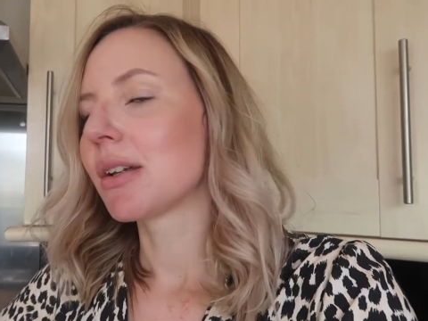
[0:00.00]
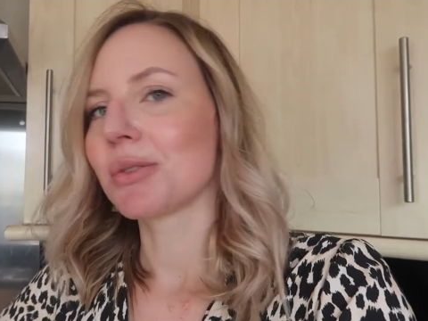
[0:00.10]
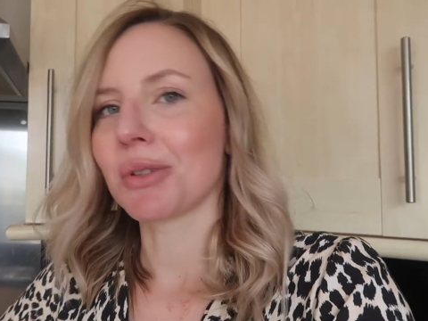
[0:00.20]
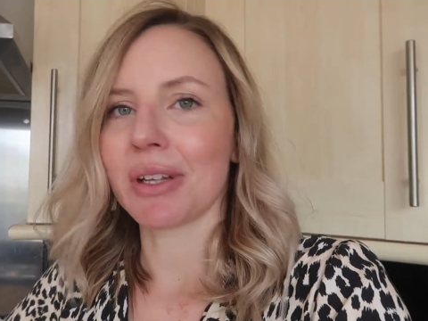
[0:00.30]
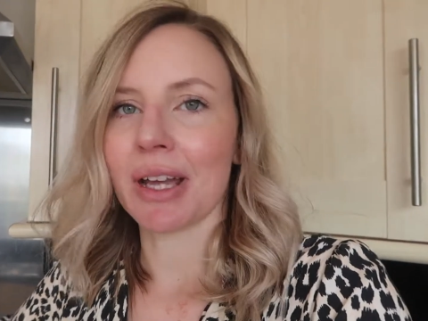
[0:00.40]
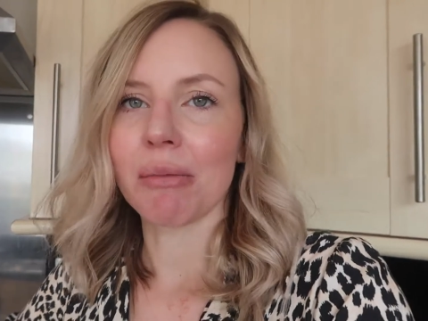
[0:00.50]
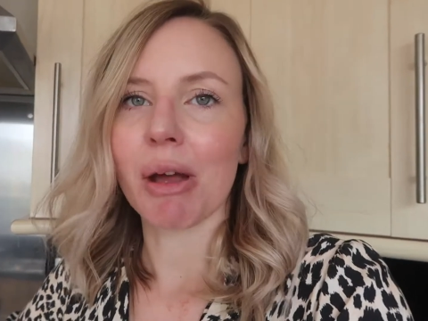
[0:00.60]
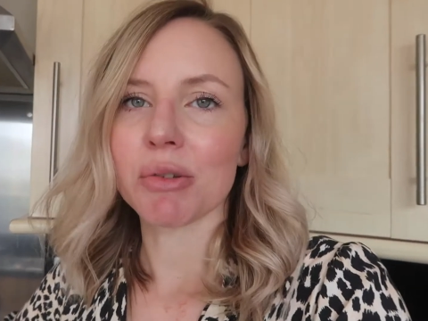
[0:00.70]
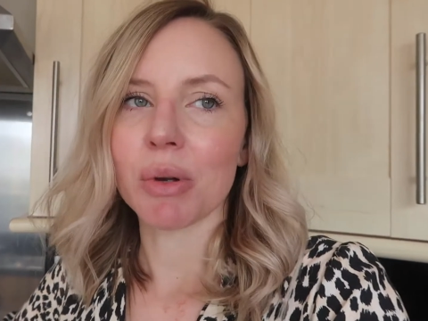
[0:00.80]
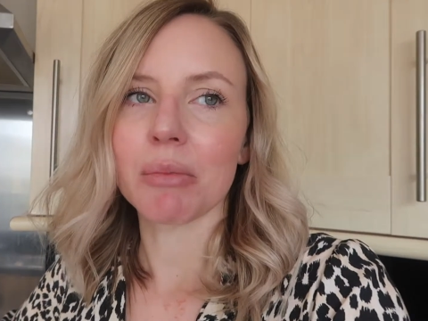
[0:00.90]
So he's only had
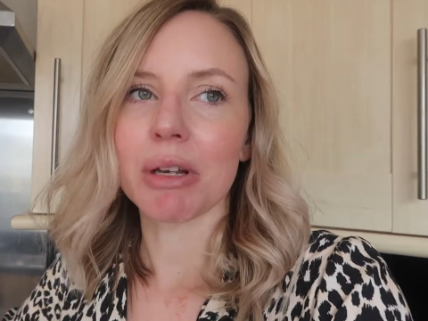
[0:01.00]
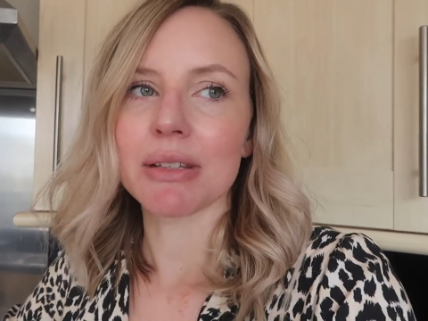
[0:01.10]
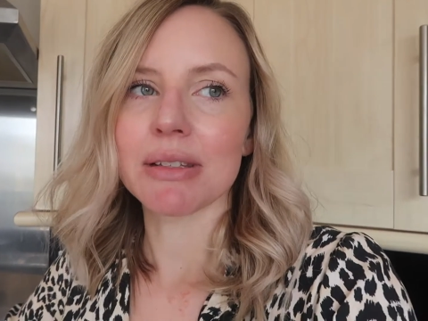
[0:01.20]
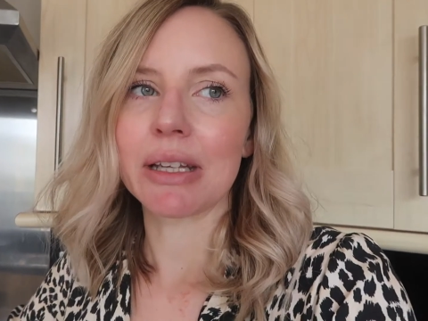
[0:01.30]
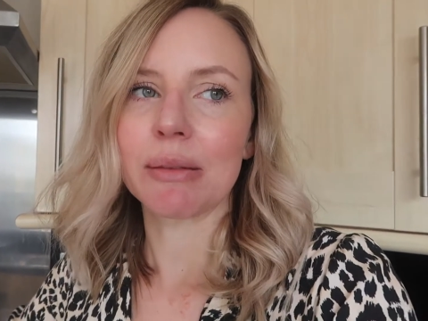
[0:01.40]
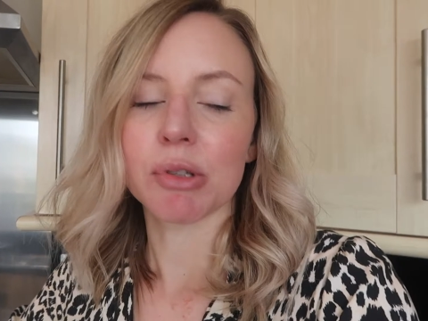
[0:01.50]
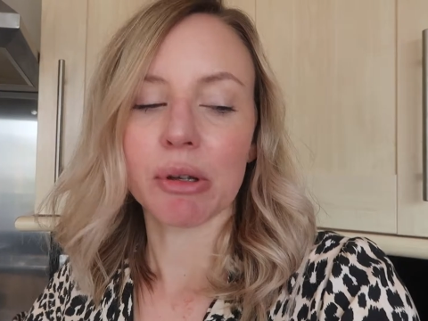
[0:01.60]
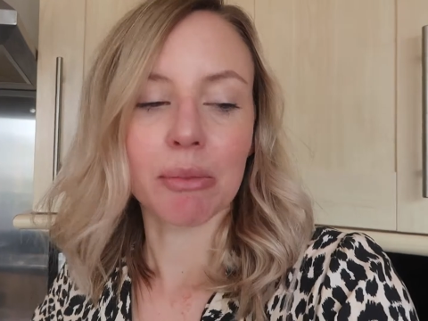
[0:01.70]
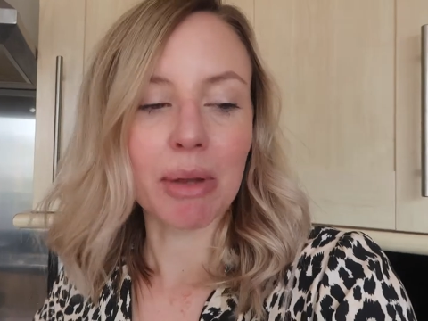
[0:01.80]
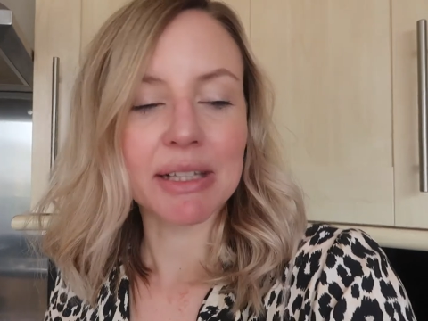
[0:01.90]
about 20 minutes sleep. So
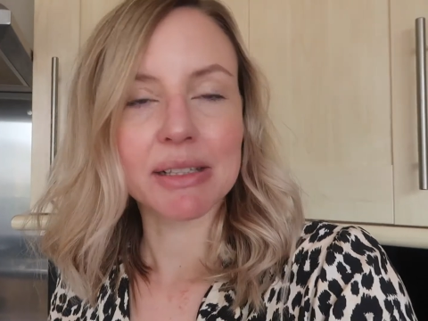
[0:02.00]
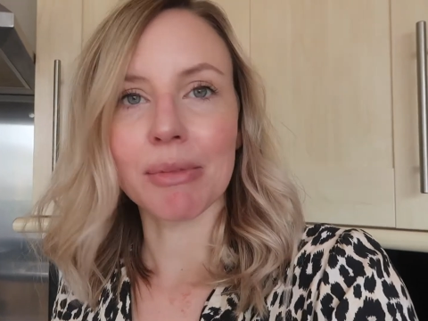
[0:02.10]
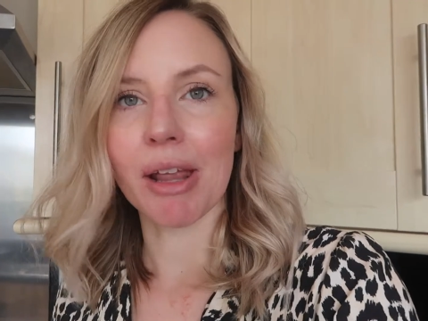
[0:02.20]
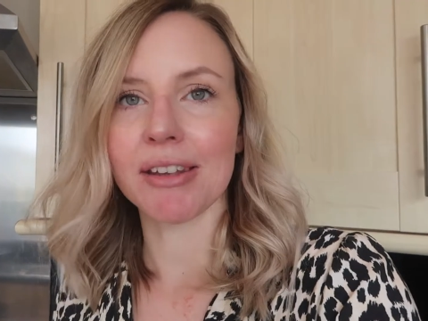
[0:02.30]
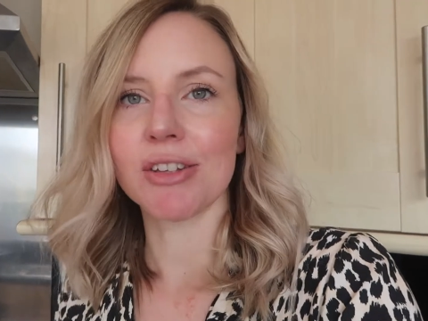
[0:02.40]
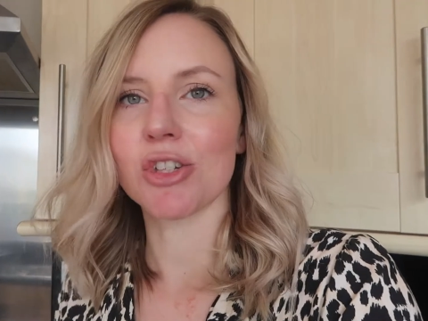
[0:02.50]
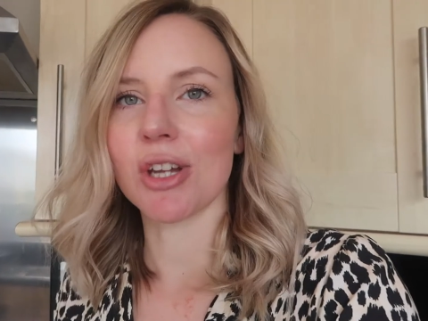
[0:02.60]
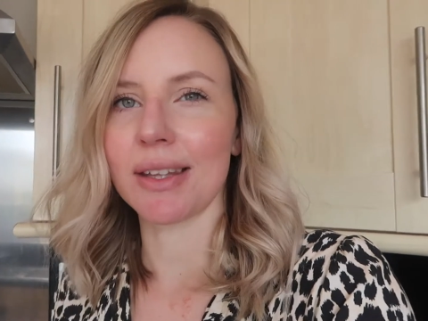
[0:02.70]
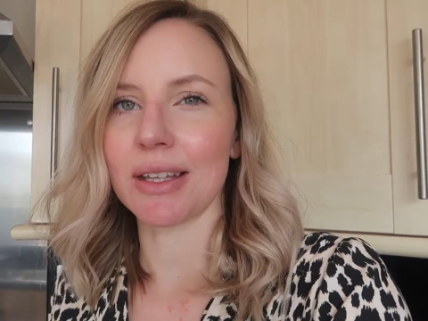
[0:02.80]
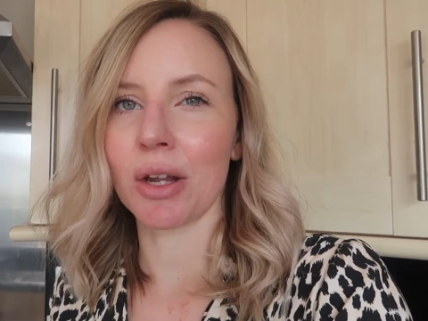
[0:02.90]
I'm gonna make some
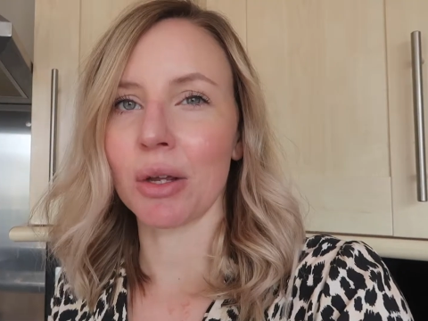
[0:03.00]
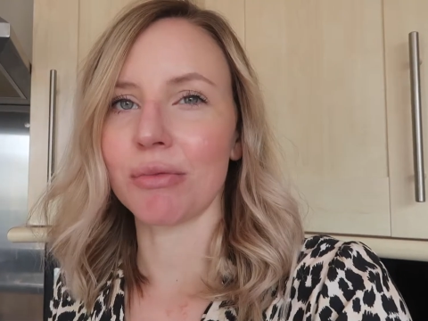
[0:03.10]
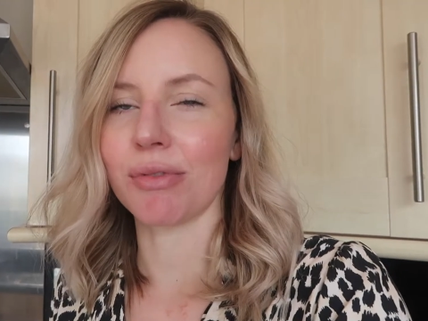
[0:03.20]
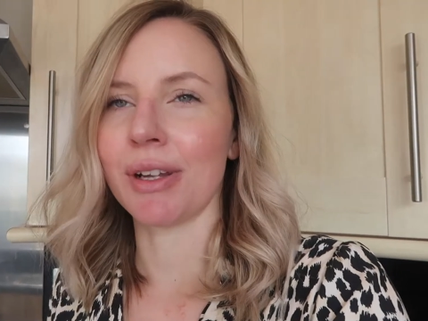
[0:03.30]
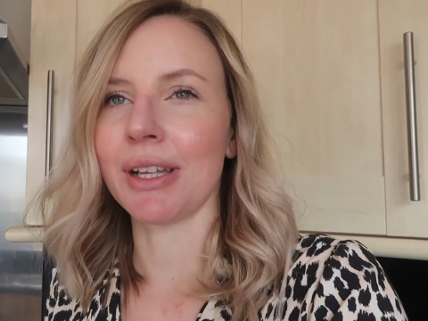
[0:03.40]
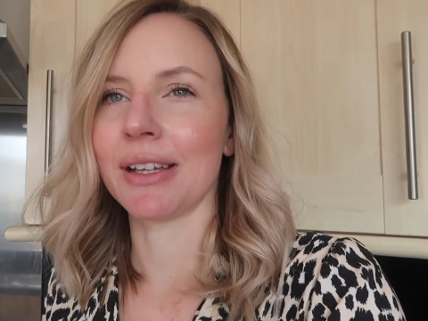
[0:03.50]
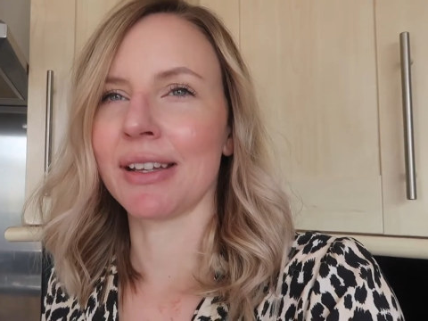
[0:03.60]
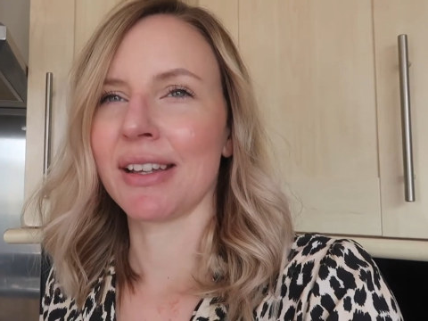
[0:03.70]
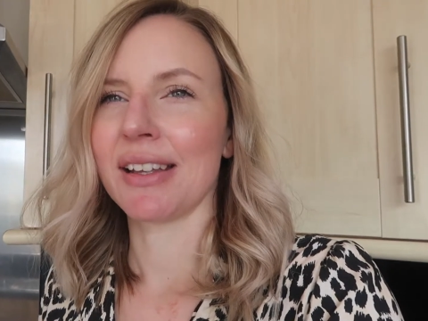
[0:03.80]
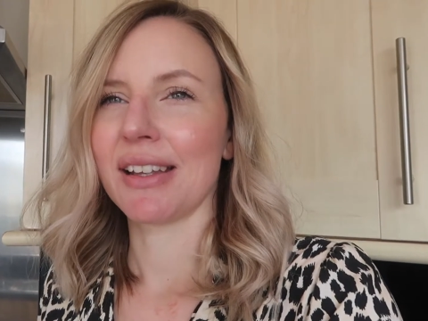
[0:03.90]
lunch and then hopefully
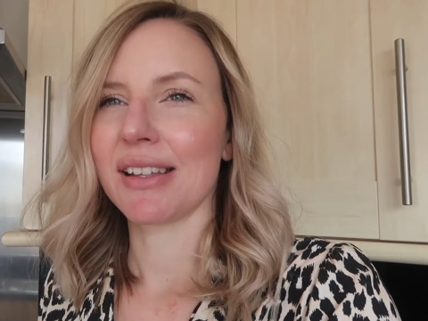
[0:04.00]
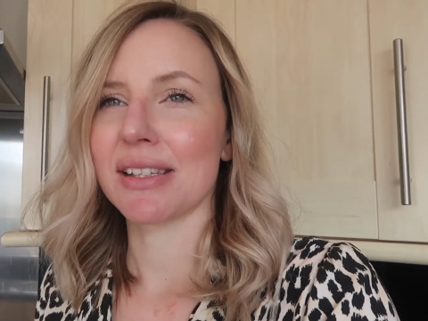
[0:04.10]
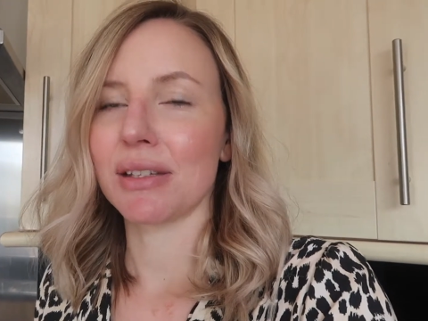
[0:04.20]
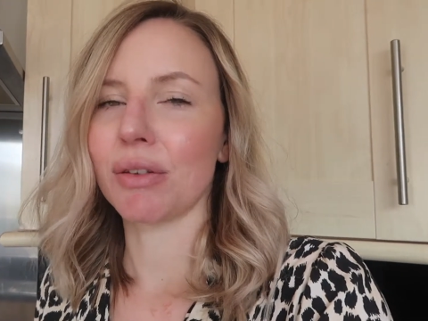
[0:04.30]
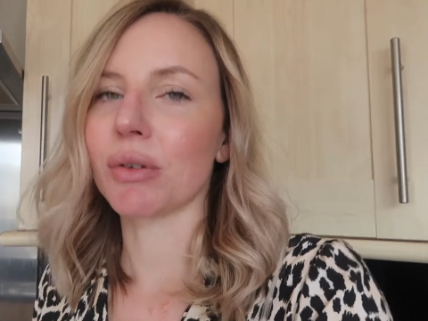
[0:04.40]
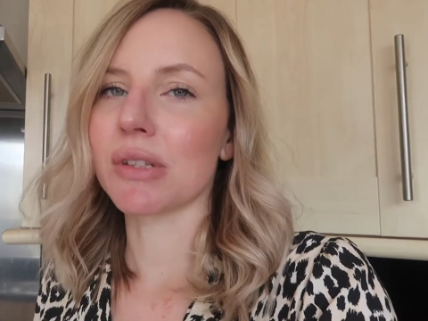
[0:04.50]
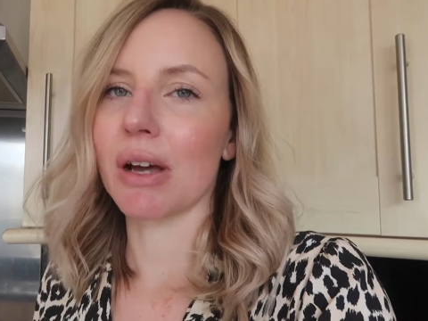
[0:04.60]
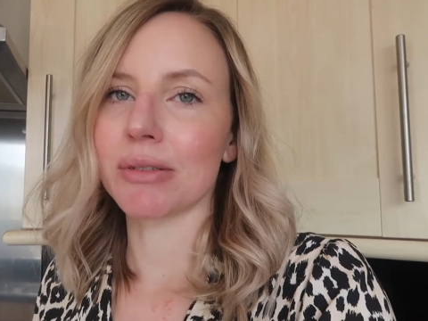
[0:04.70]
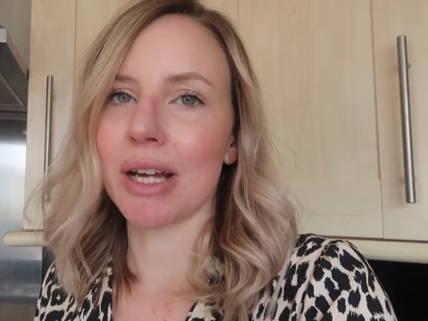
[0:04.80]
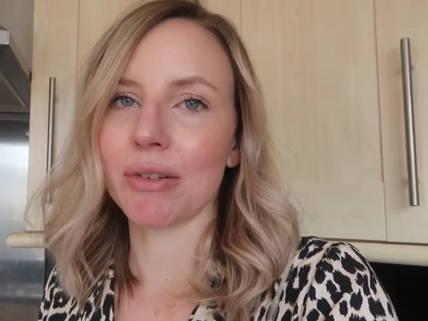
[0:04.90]
see if he'll
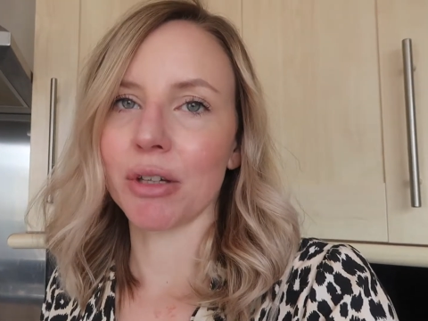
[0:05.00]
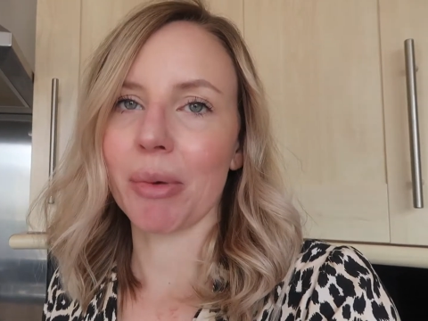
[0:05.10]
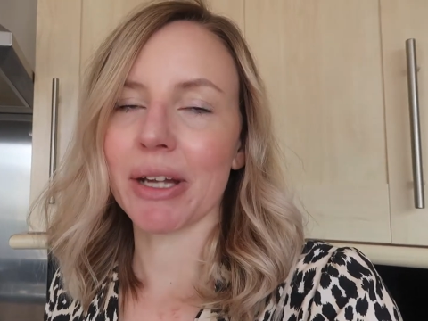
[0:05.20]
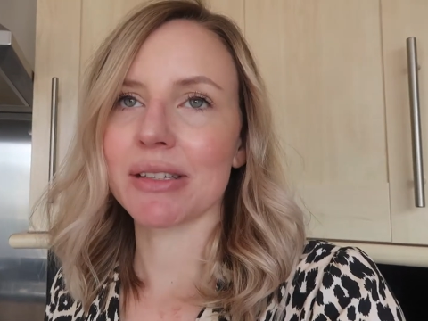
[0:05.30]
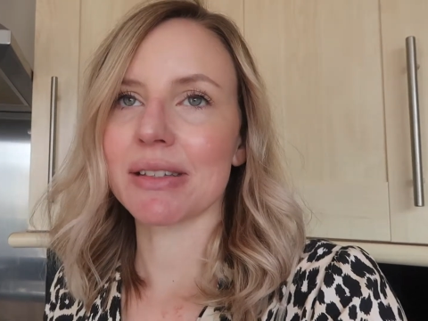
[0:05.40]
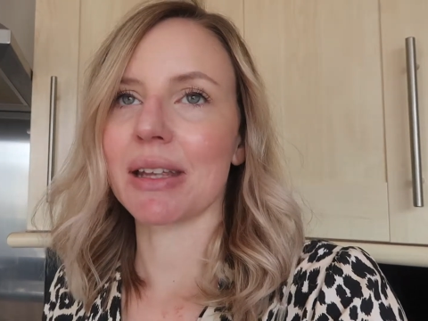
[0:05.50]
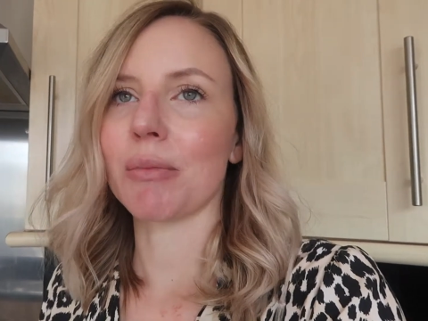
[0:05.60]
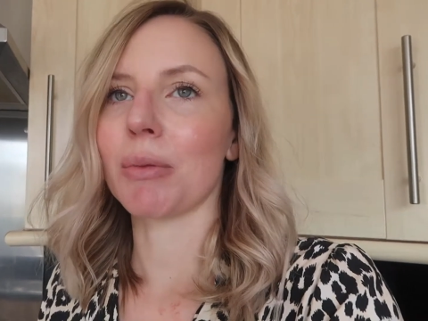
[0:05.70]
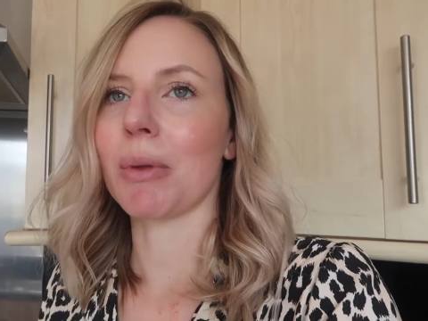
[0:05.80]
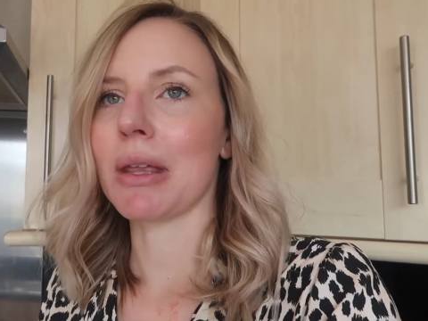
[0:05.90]
settle down and go back to
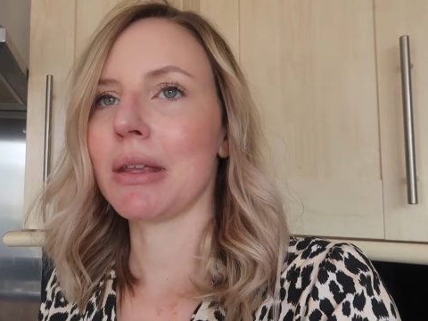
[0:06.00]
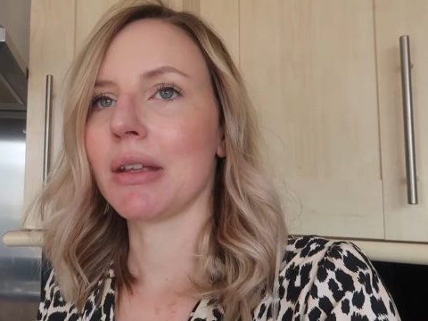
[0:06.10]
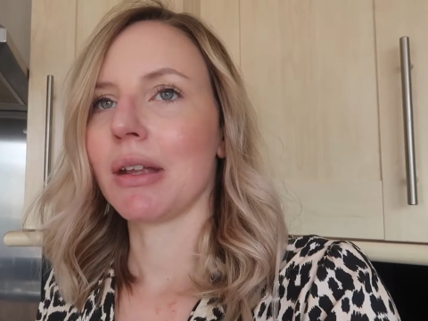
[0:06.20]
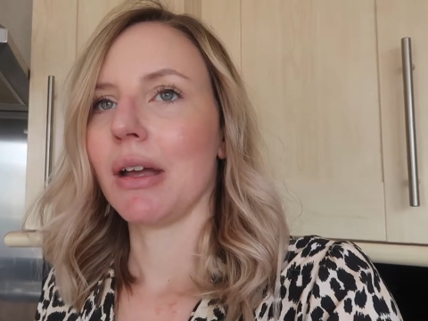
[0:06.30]
sleep with me.